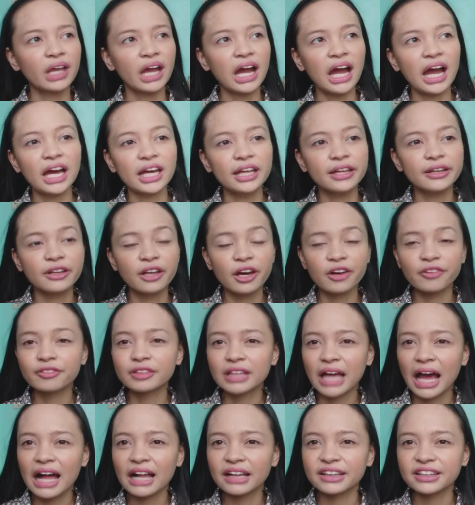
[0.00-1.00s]
I love
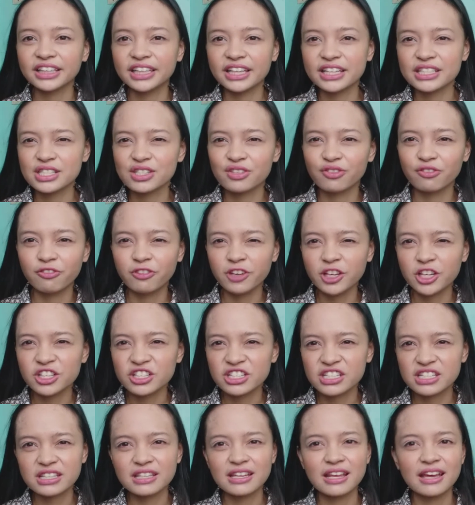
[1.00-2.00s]
Talyien's
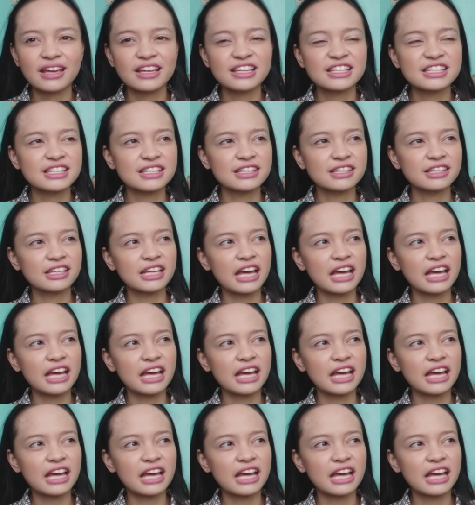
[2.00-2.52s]
fierceness